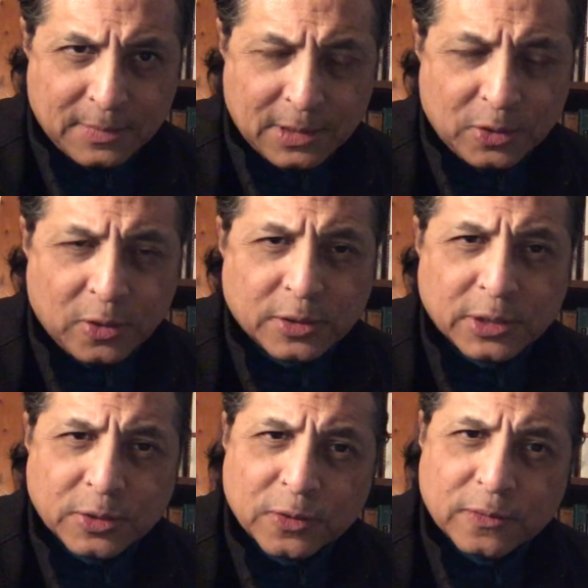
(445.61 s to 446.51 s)
it turns
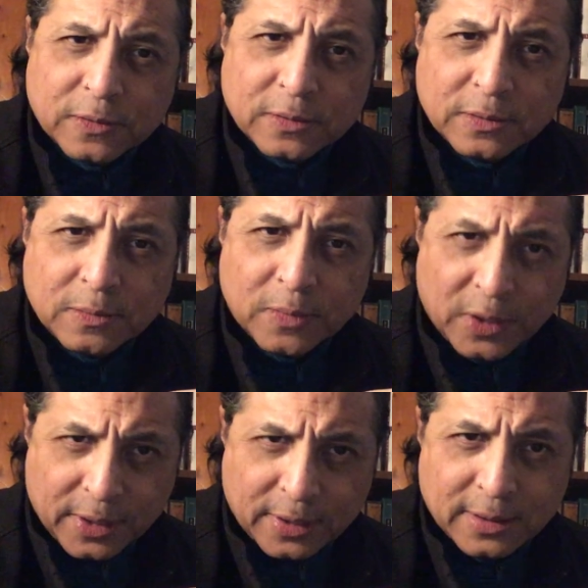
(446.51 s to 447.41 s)
into
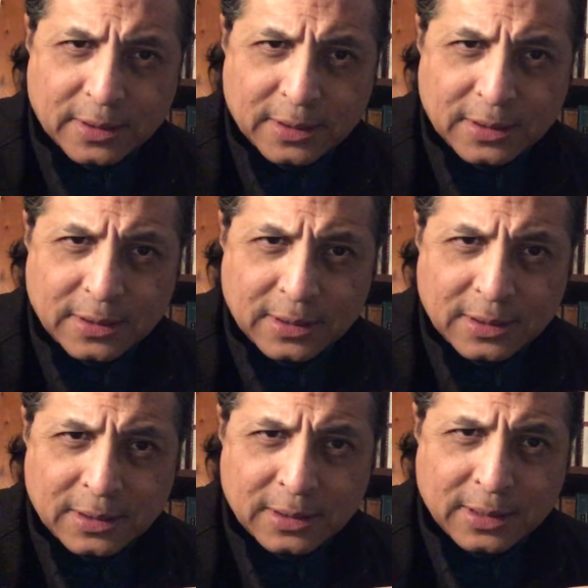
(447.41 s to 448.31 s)
murder
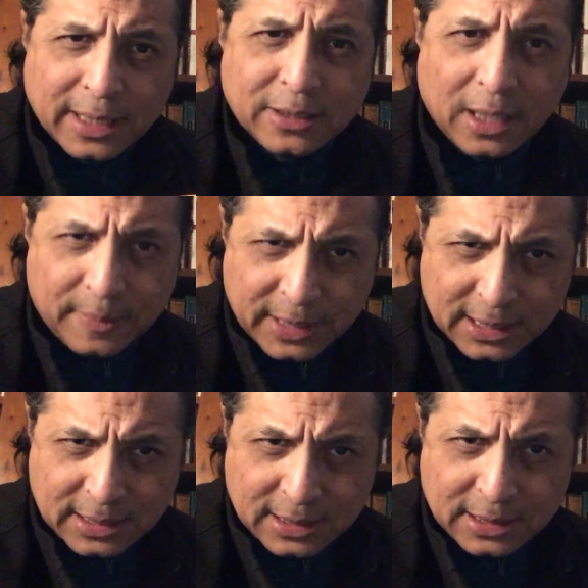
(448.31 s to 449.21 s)
and
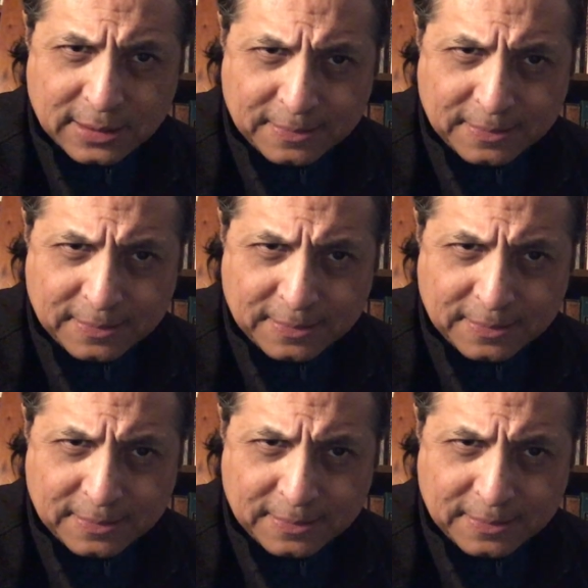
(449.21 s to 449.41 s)
dominance.